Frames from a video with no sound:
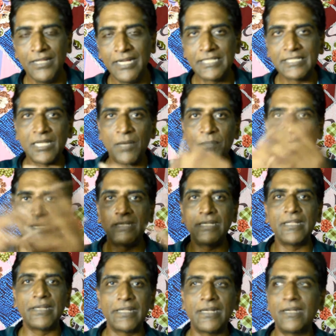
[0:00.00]
It's
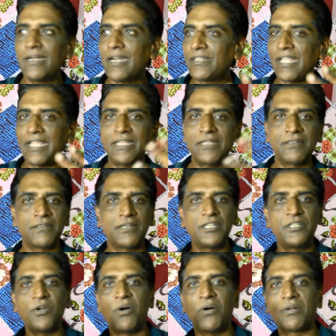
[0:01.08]
completely real. A tiger, a
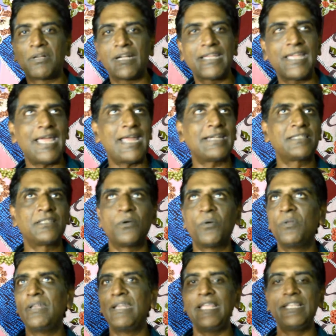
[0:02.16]
dog, a cat, the
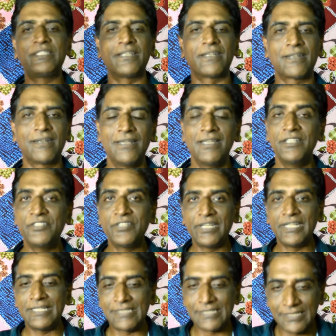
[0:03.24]
whole nature,
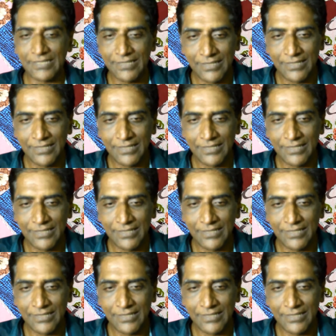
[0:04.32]
trees.